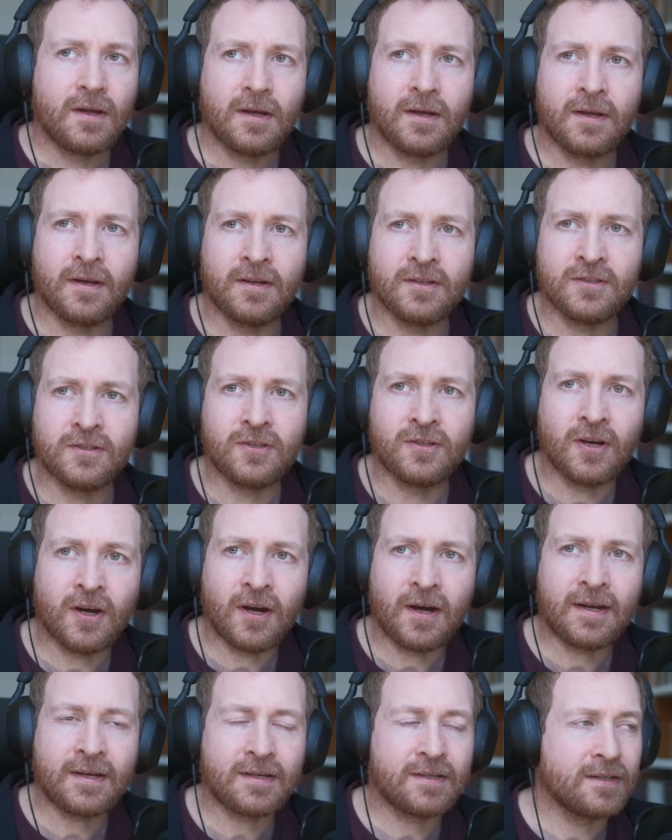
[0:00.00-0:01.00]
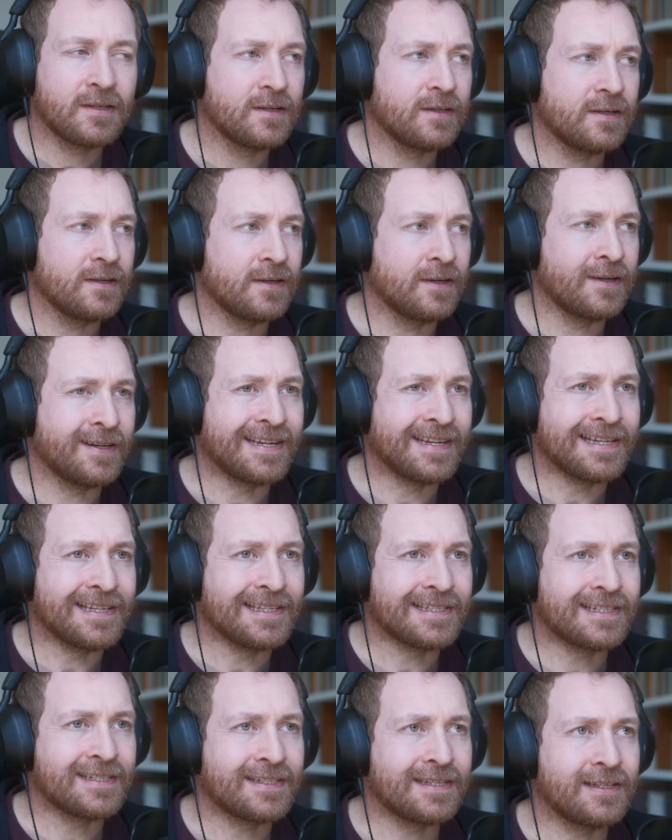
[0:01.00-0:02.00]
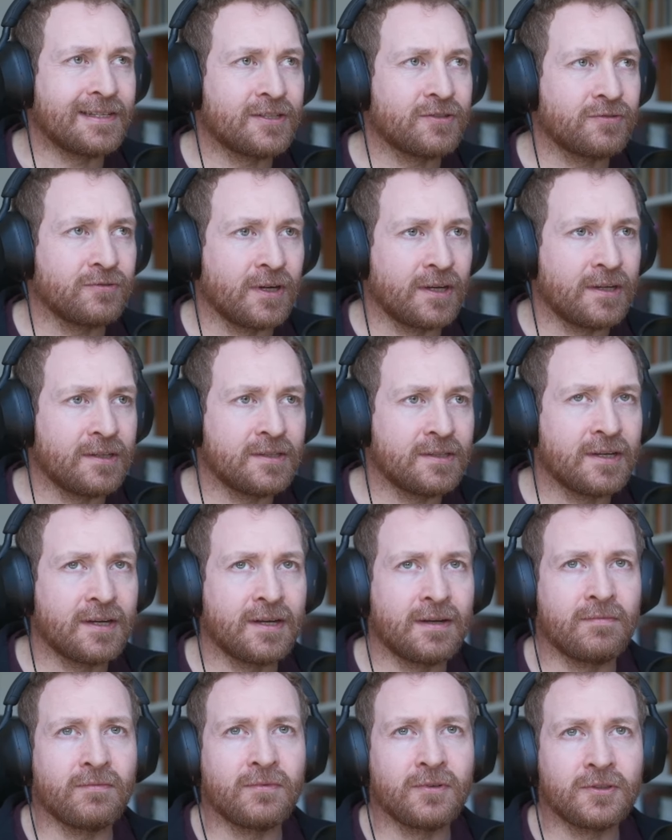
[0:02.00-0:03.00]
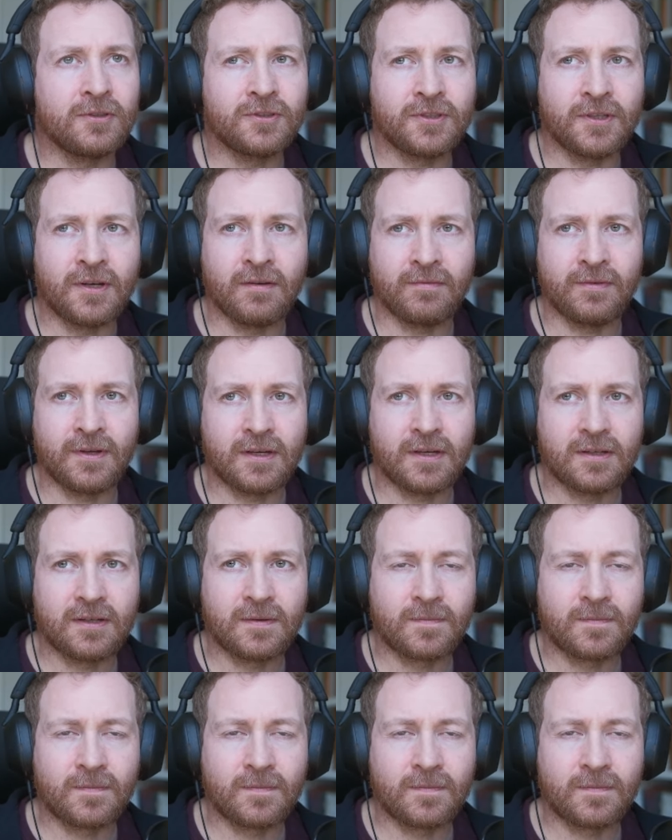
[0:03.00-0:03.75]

It is not an instance runtime version of it.